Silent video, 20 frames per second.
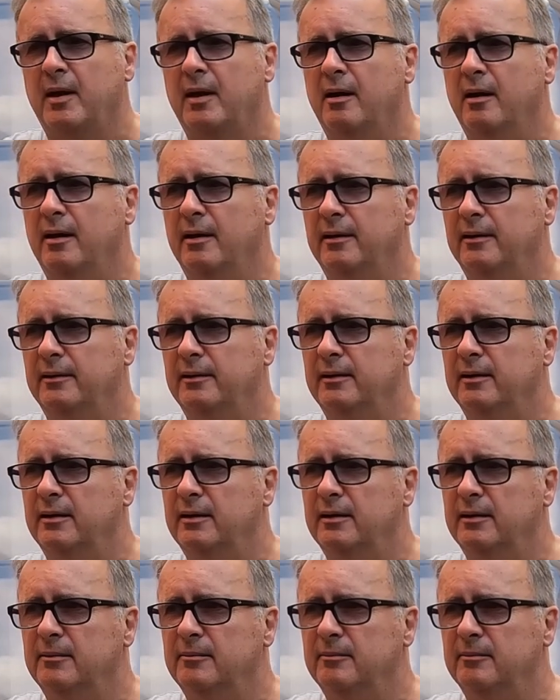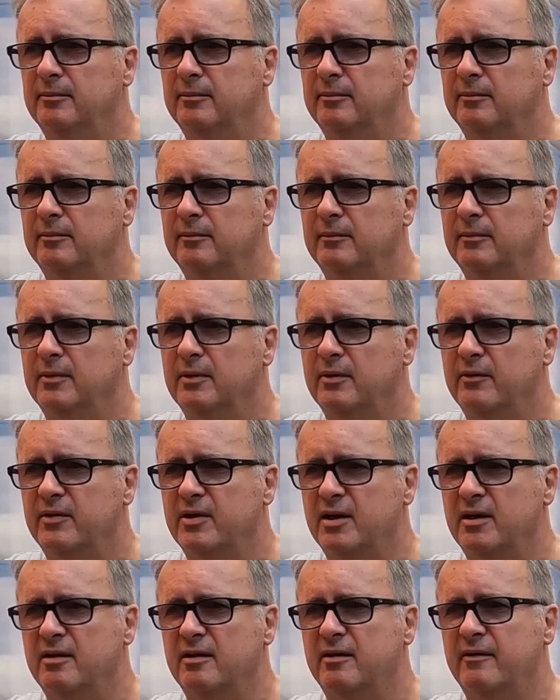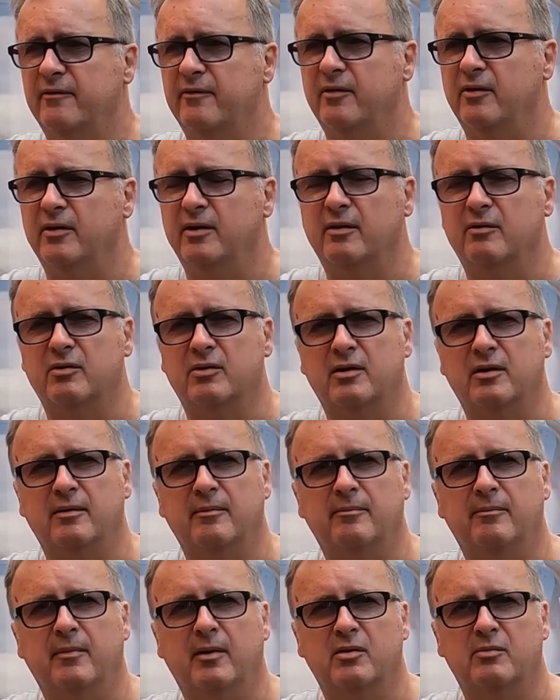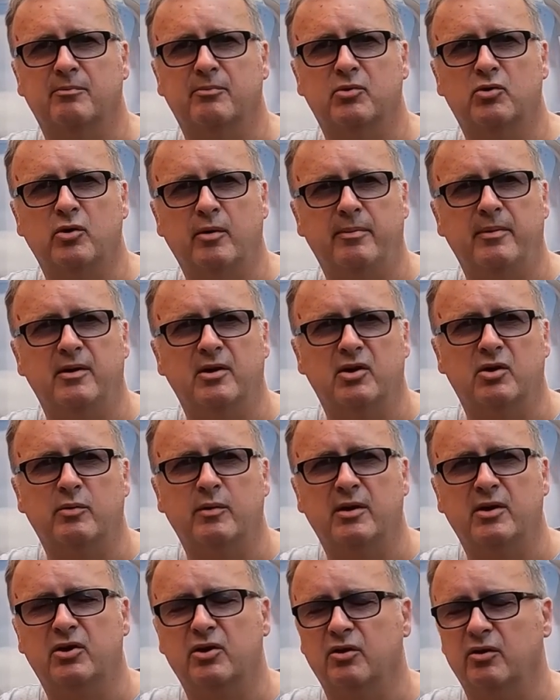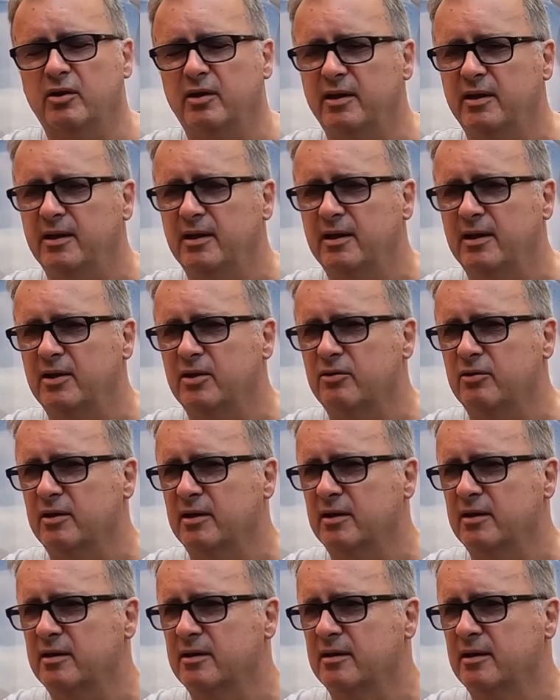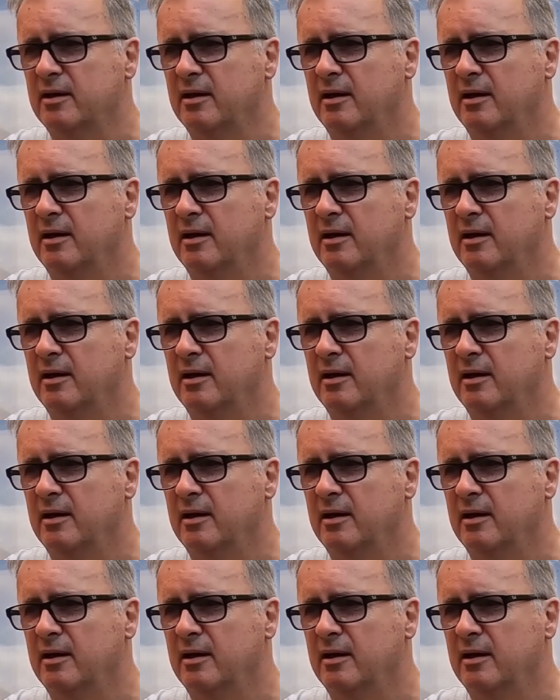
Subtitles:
And you tended to find I was tripping the switch on the electrics,